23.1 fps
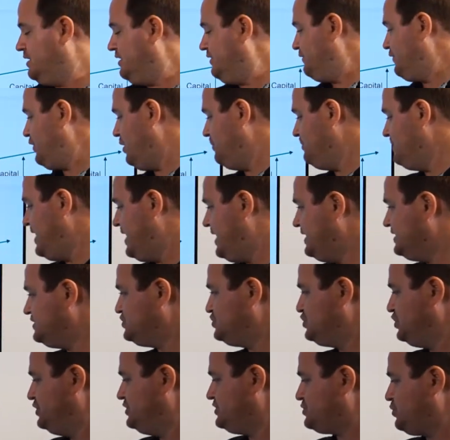From there,
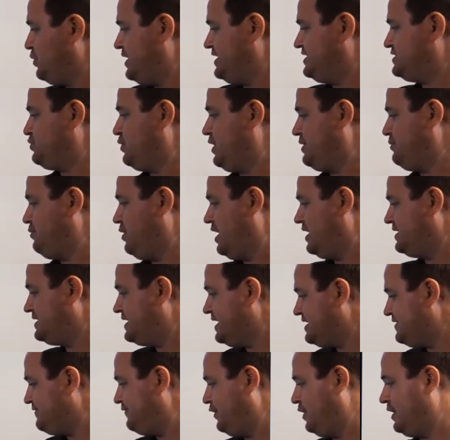June 2021,
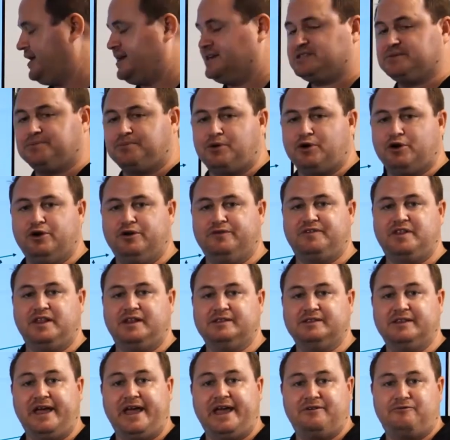get your finance approved,
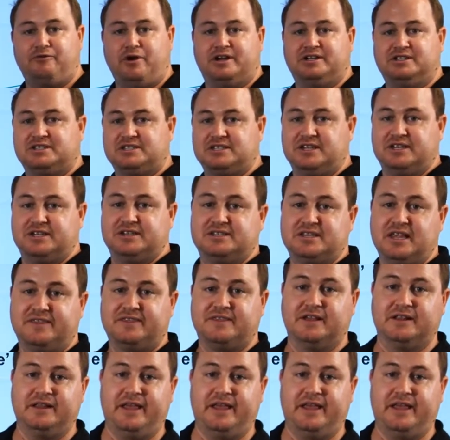land registers, the